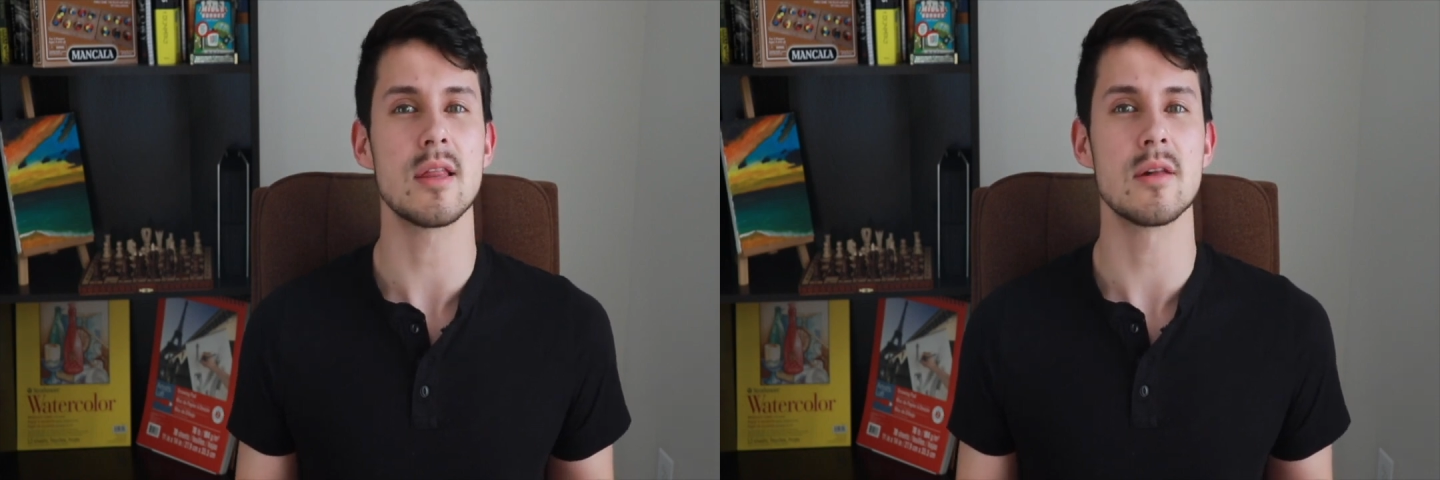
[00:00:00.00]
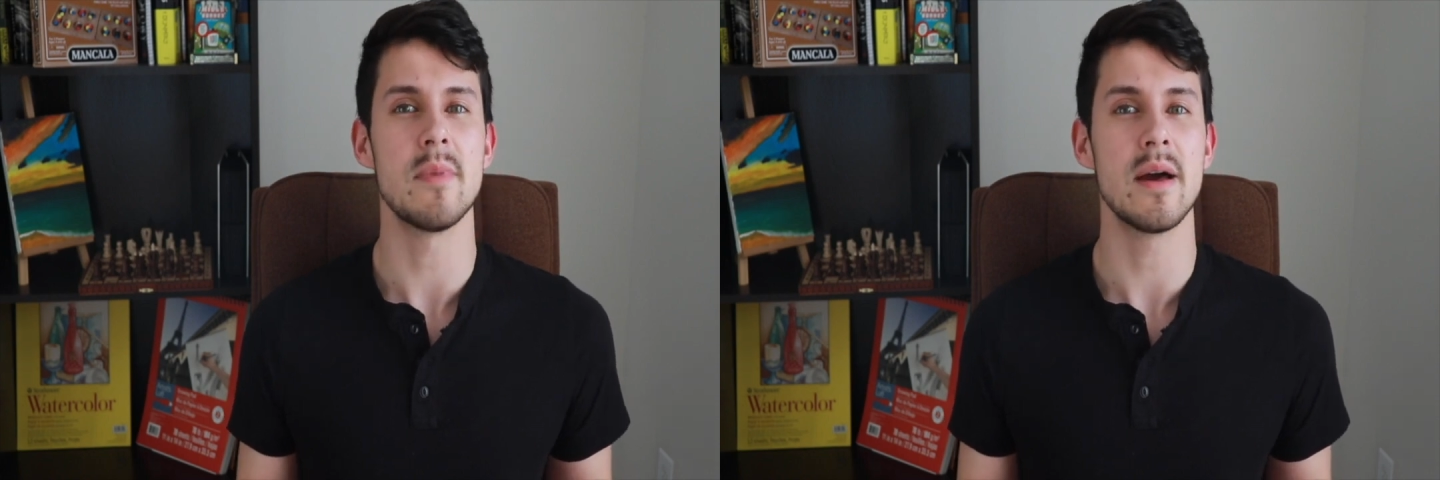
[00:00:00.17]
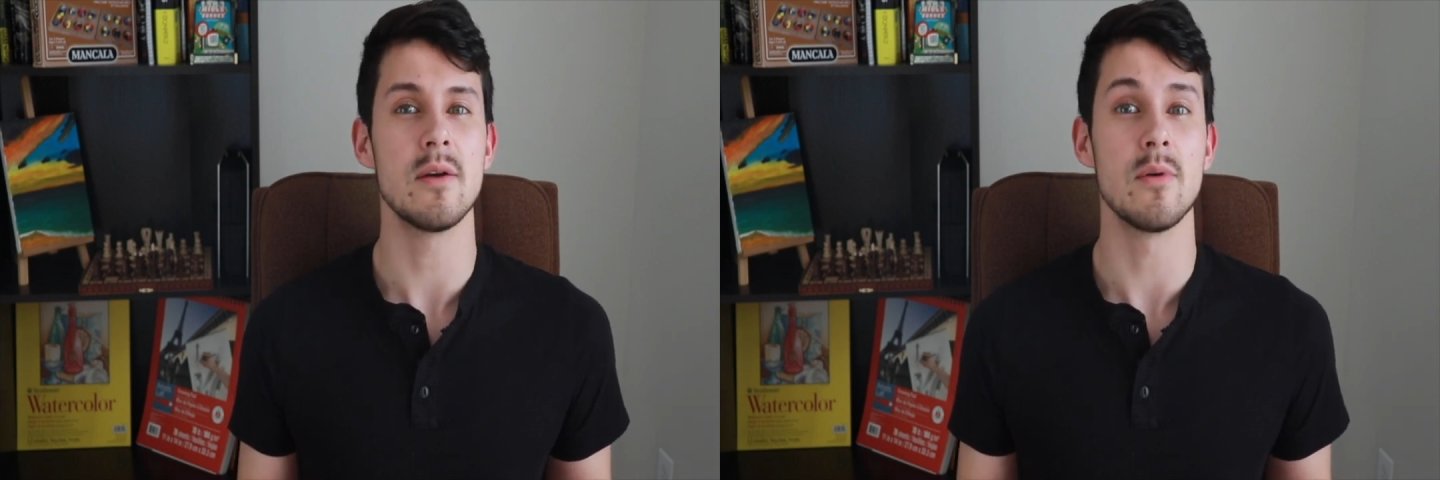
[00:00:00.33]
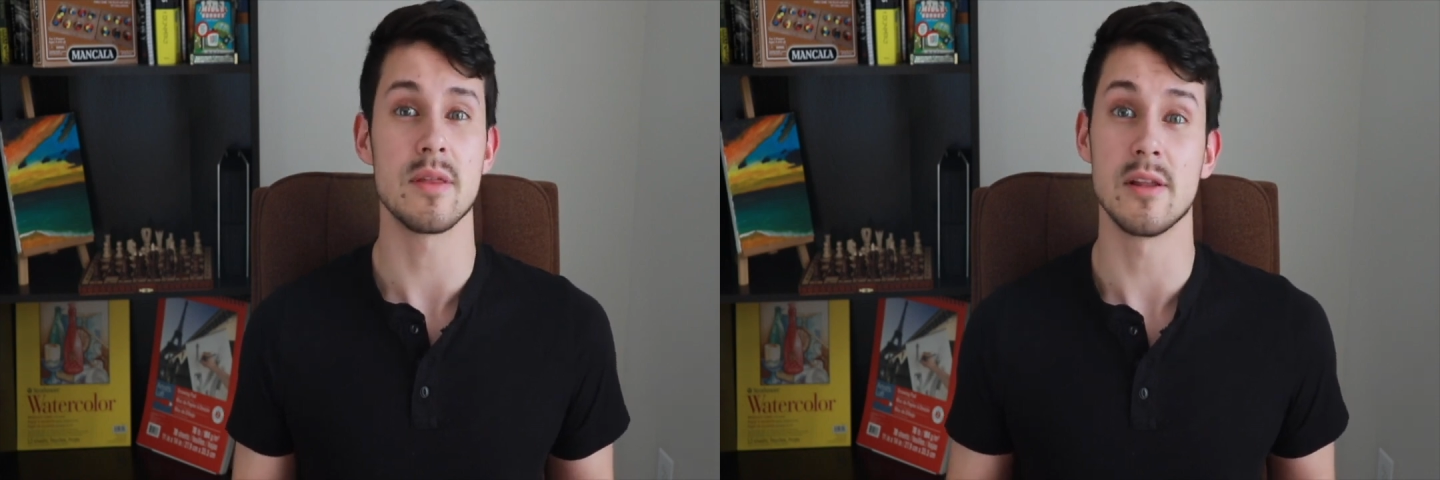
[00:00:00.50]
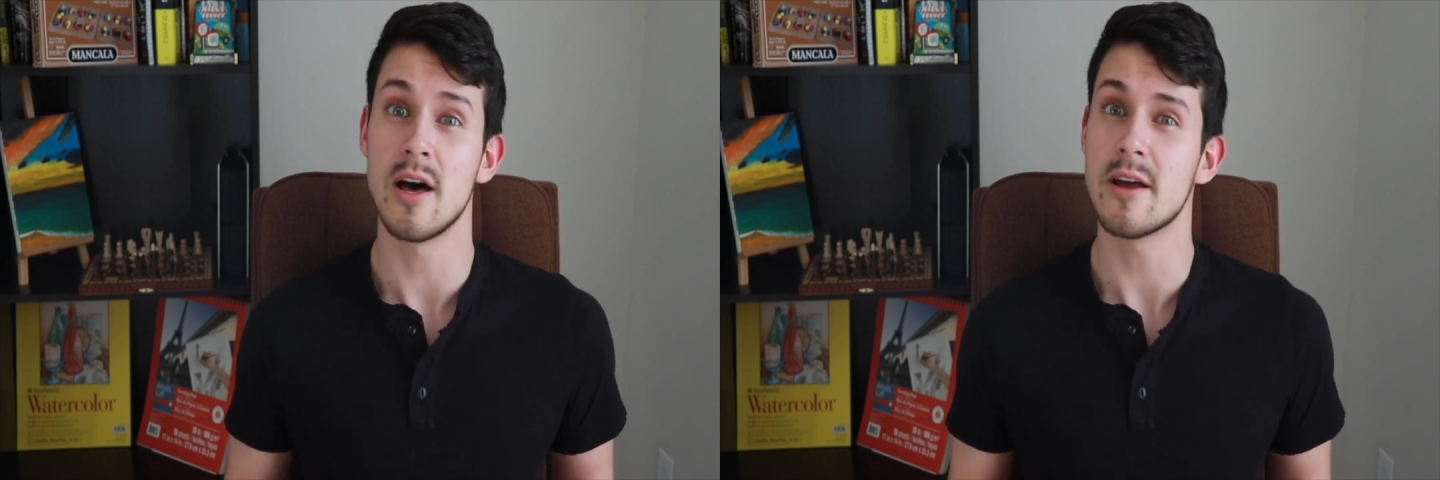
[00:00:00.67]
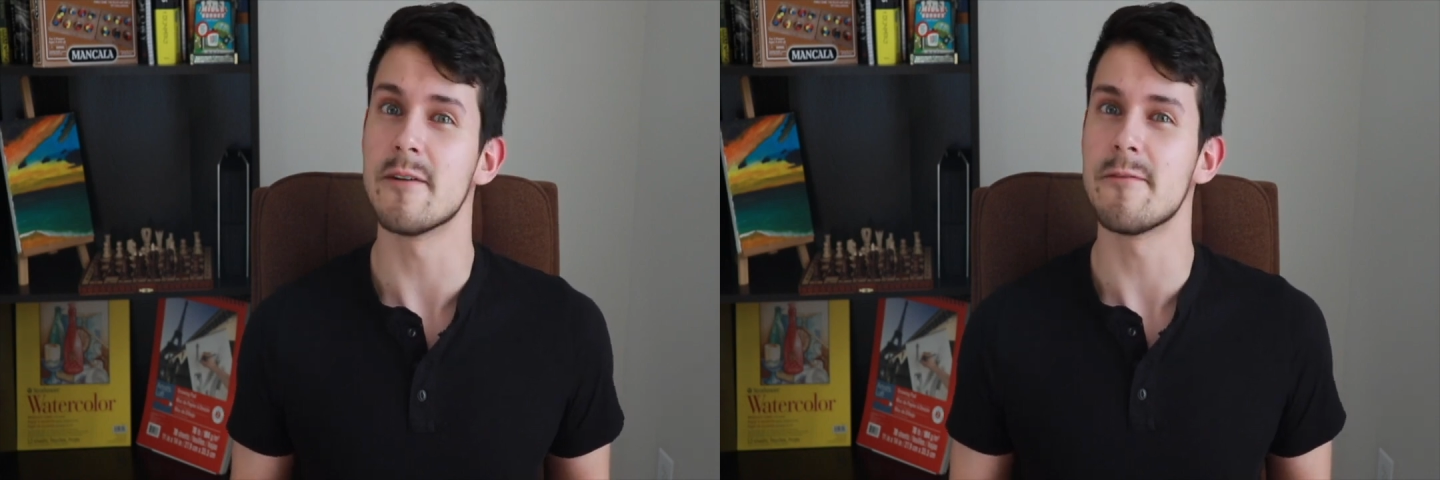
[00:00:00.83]
somebody with a
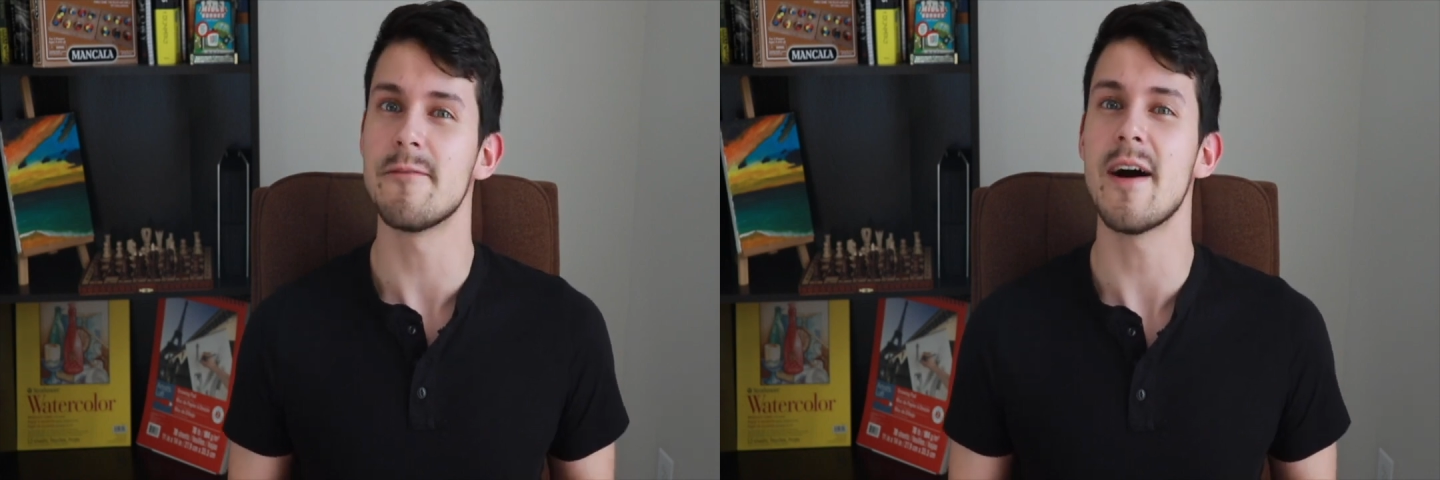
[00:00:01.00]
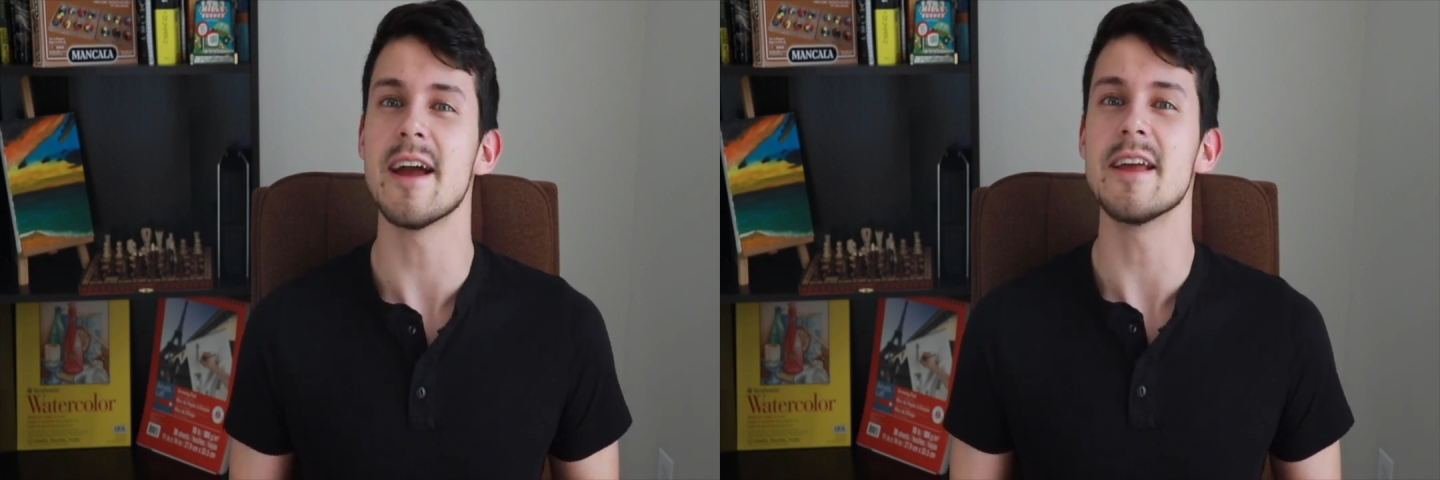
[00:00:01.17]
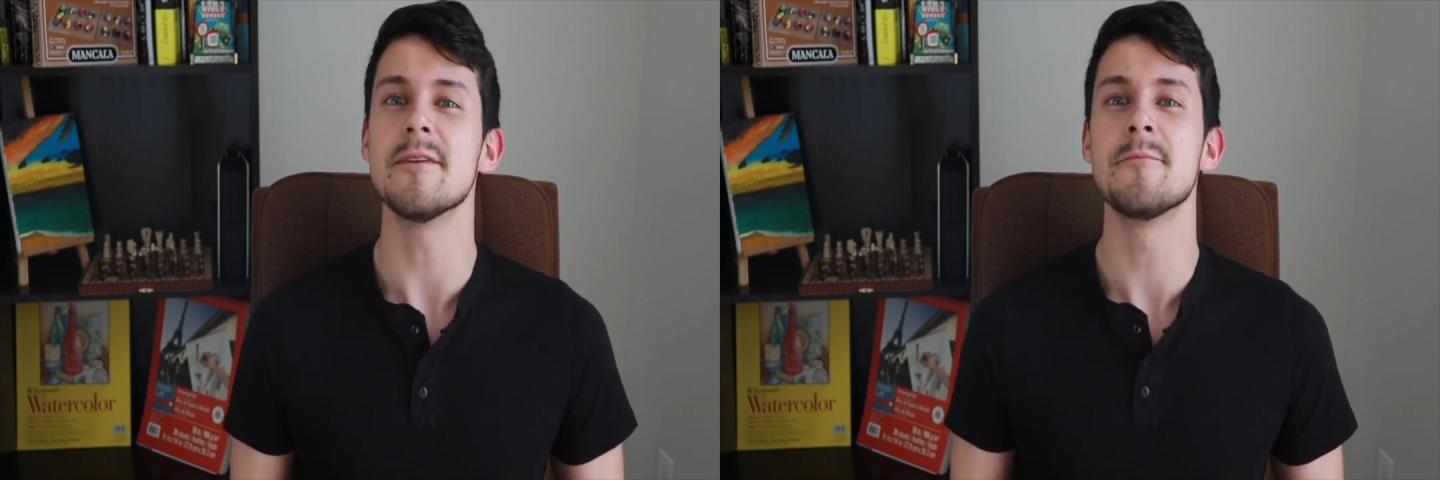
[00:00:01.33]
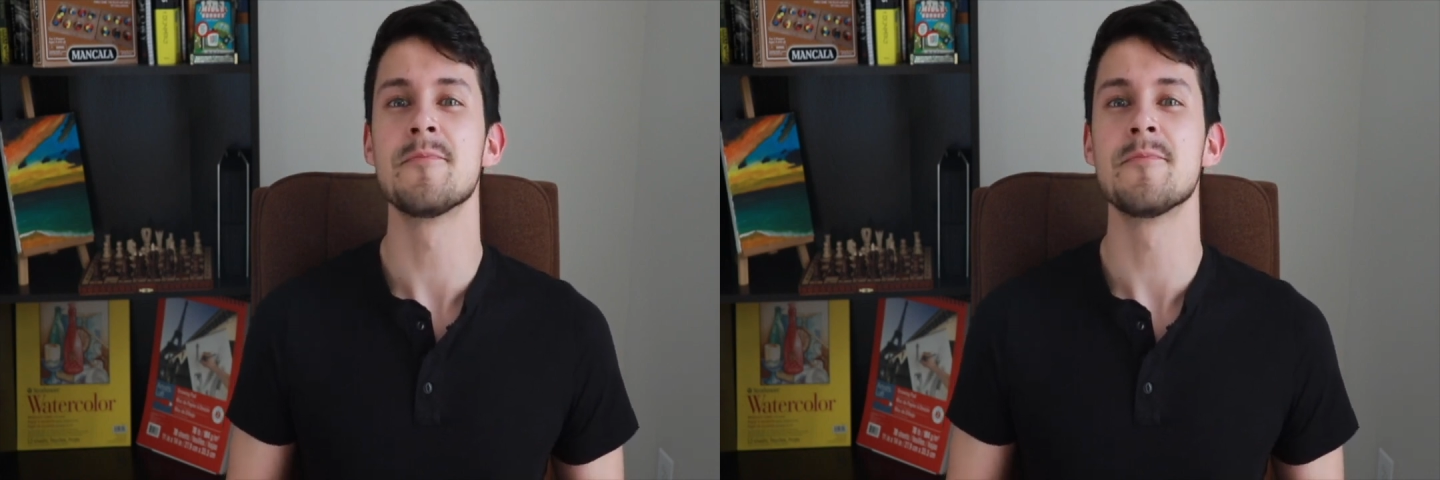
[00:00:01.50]
lot of fight.